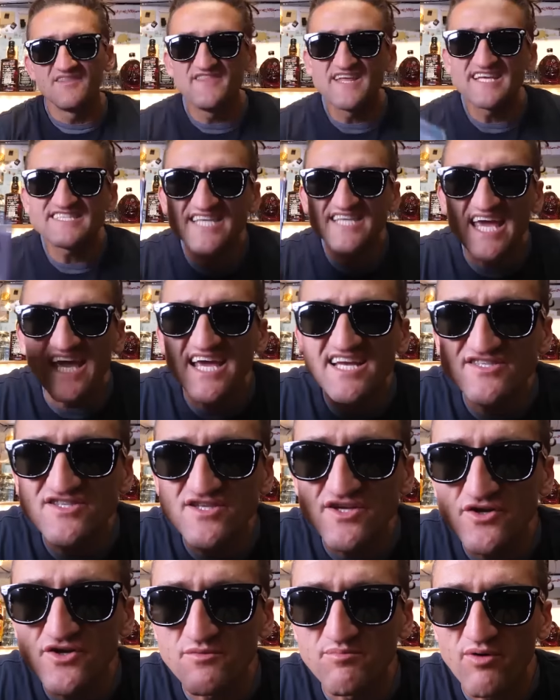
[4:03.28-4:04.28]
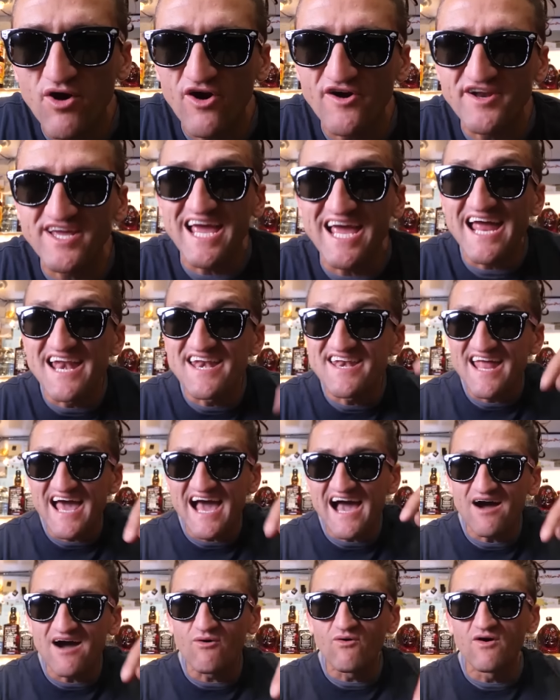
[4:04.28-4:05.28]
This is the new party, and
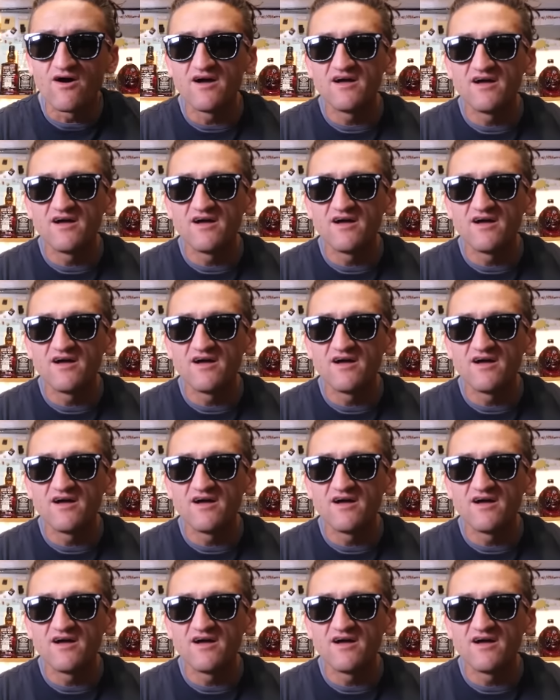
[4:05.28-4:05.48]
now